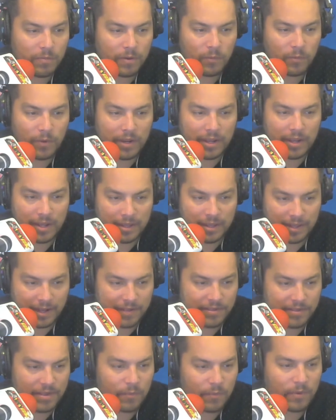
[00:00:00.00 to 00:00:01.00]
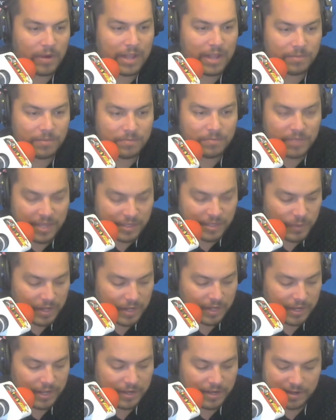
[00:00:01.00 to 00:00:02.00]
But we, like I said, we had some things we
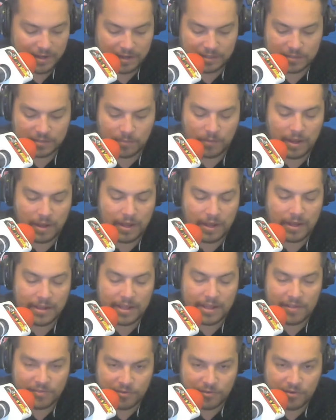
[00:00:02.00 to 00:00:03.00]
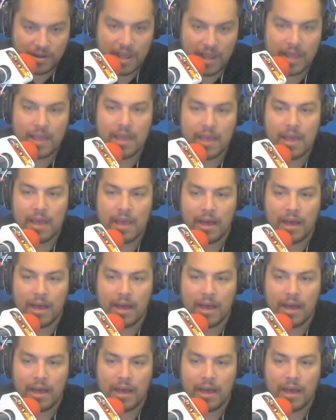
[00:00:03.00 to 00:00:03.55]
had to get done yesterday.